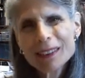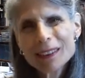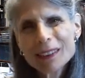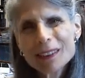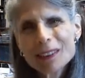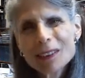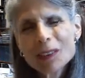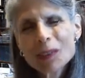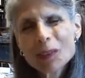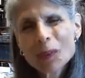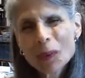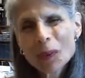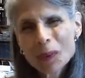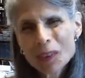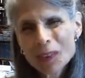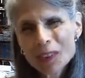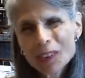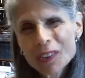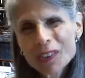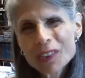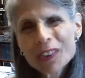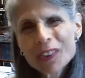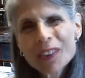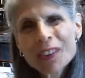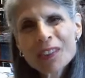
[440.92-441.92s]

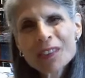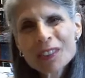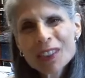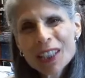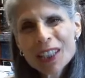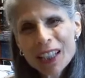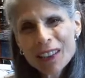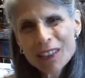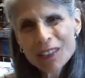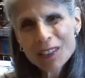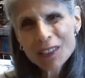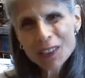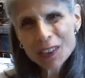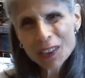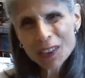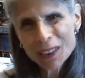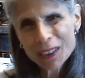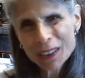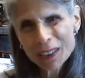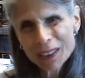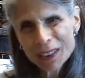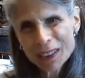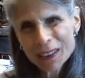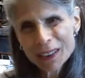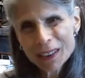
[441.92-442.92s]
sources of
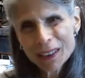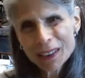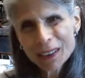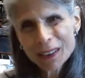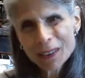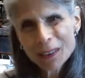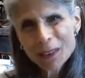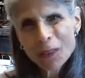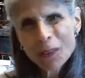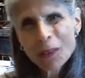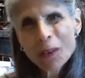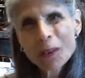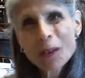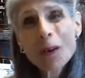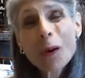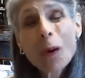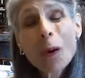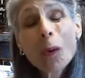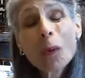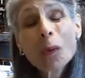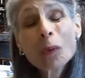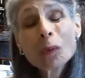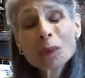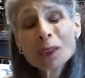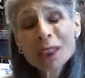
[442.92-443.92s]
tension or
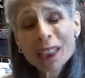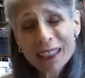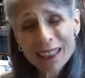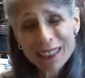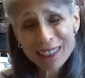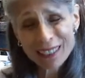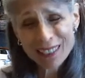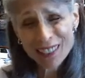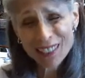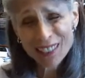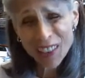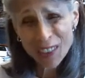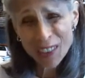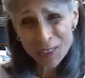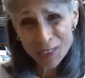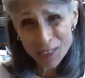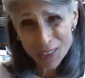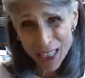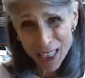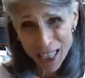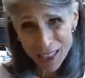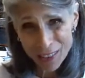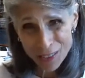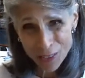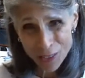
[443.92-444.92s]
holdings of
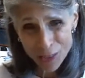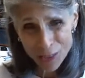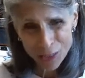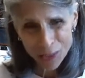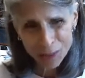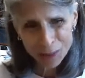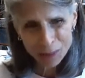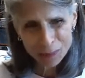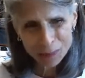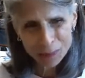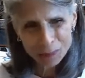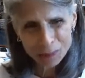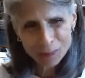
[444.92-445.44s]
tension.